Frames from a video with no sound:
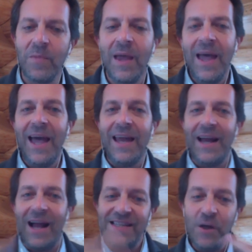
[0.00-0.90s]
hmm. and
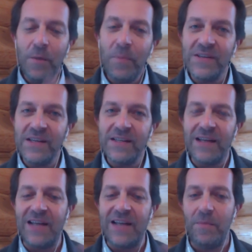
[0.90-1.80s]
as the opposite
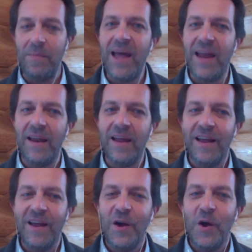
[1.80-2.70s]
as a man
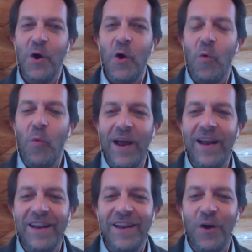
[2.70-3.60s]

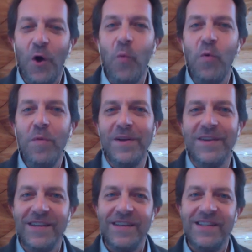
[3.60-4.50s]
when a
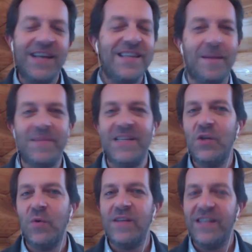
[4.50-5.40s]
woman says something
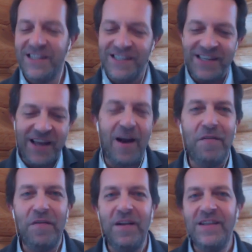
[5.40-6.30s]
to us this is how i
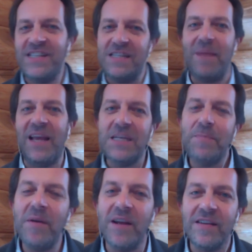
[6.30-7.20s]
feel this is my
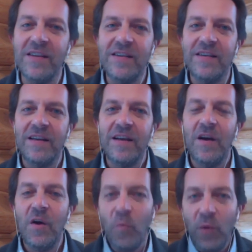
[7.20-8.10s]
experience
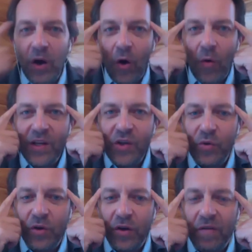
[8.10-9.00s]
we go into
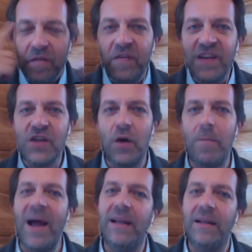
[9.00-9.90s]
the fixer
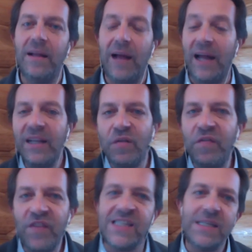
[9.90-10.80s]
mind i need to
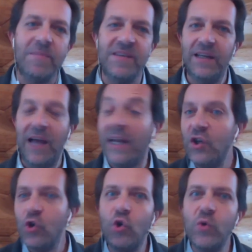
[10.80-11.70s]
fix something i need
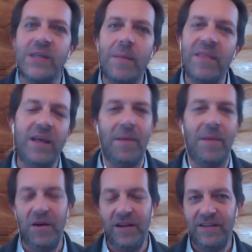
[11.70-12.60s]
to do something
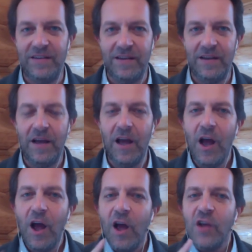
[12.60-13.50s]
about it
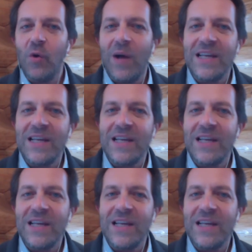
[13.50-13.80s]
so as